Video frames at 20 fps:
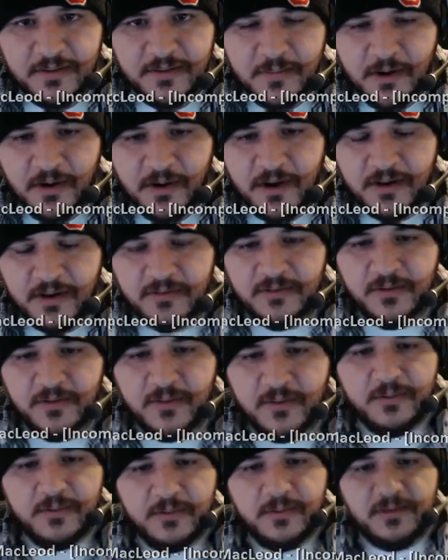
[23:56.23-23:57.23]
Alright,
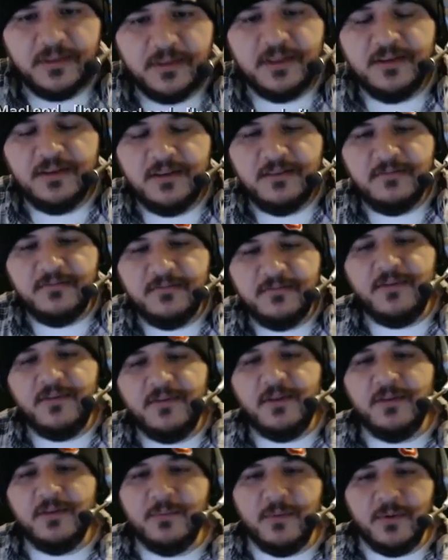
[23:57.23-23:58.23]
so the thing didn't
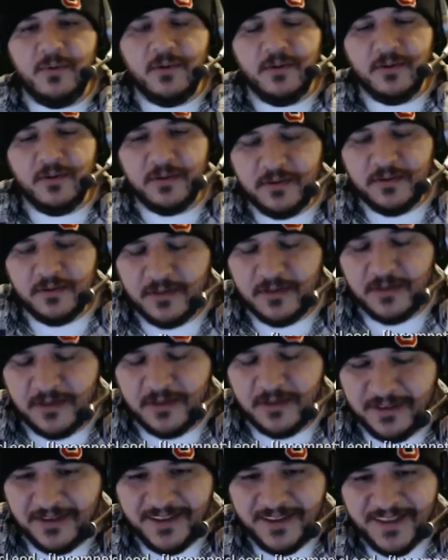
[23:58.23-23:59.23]
fall apart
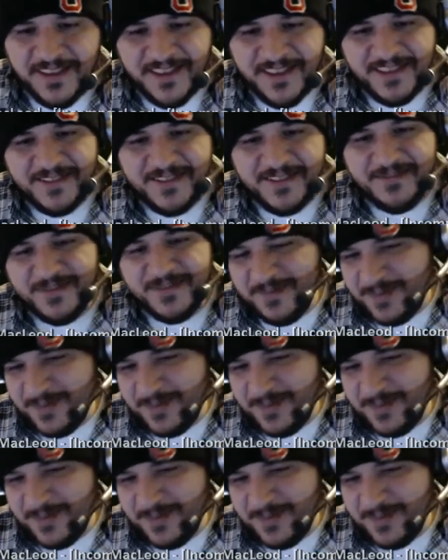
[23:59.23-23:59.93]
from